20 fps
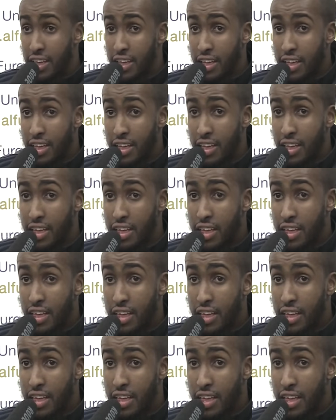
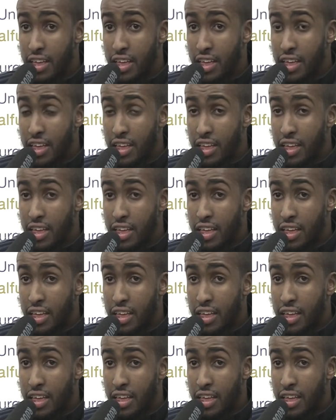[no speech]